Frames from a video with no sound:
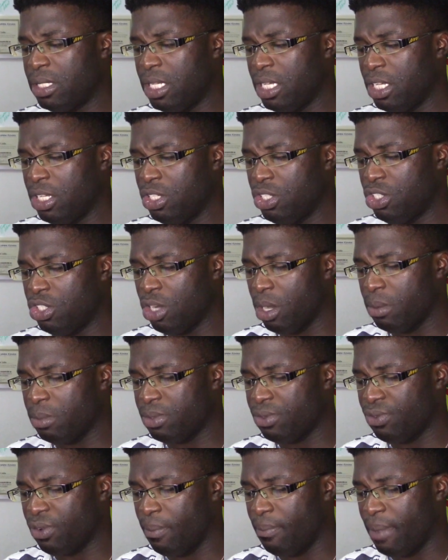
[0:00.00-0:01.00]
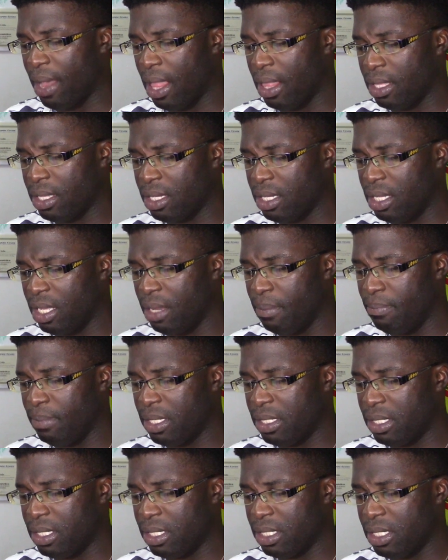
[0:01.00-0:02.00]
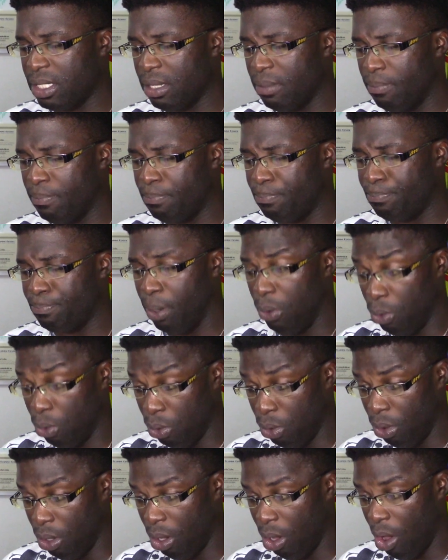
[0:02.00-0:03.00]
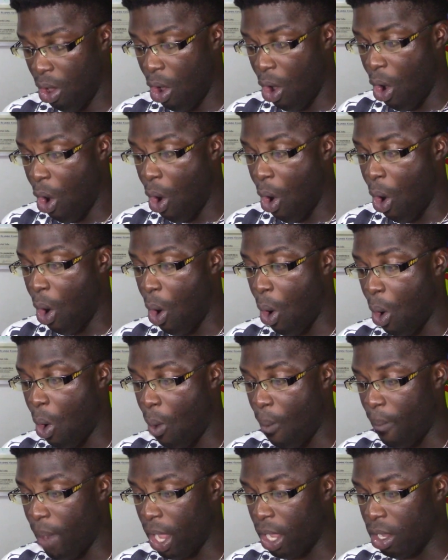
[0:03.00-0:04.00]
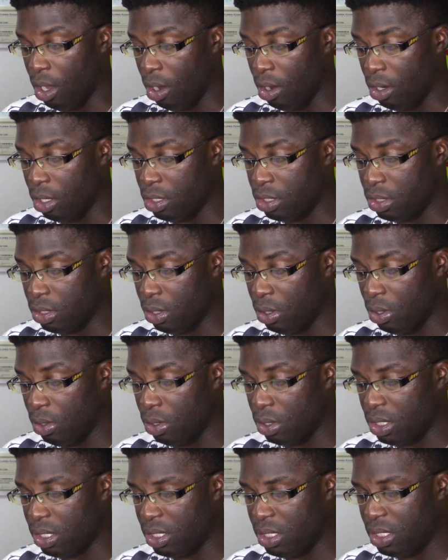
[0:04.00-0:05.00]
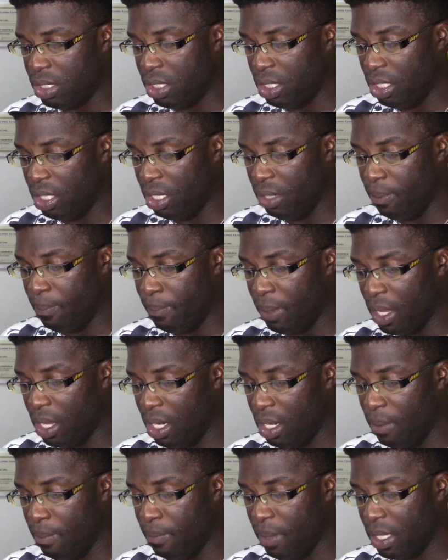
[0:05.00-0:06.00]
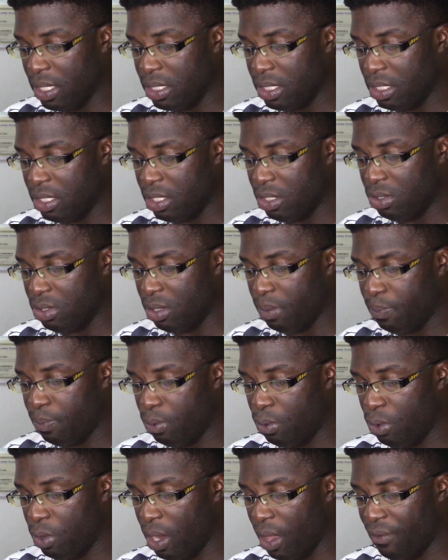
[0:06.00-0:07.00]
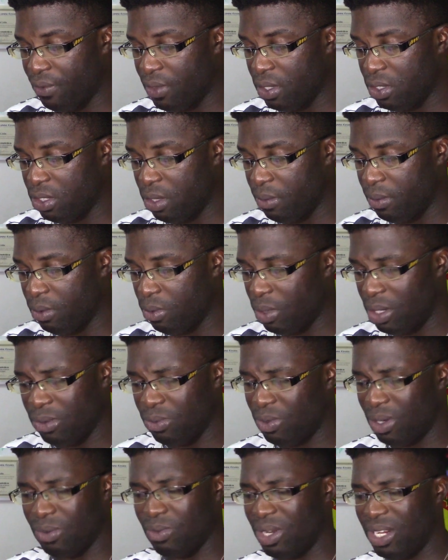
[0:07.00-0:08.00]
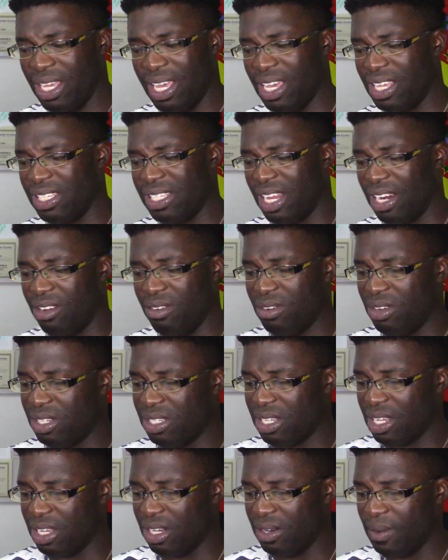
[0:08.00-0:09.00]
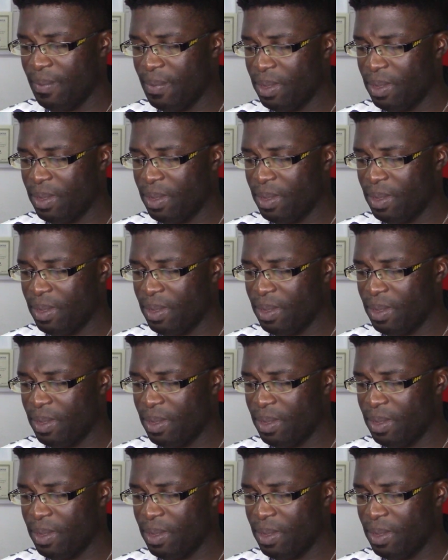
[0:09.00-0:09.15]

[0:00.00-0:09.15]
Teen jumps from balcony and misses the pool. Oh my gosh. Or teen barely makes it into the pool after jumping. What the heck is that? I don't know, Sam.